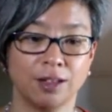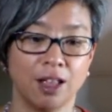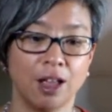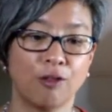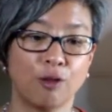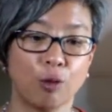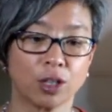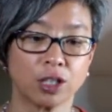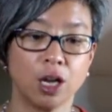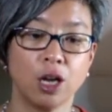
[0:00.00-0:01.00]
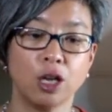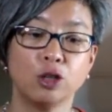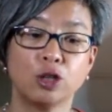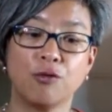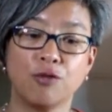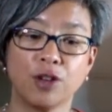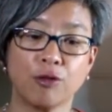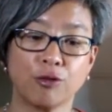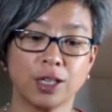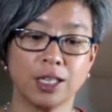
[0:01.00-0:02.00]
Of course, you should feel
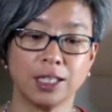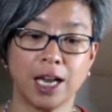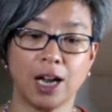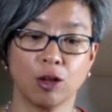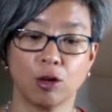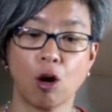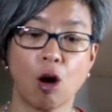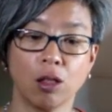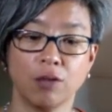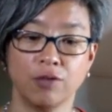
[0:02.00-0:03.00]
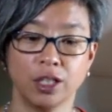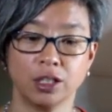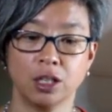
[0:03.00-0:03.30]
free to tailor all of this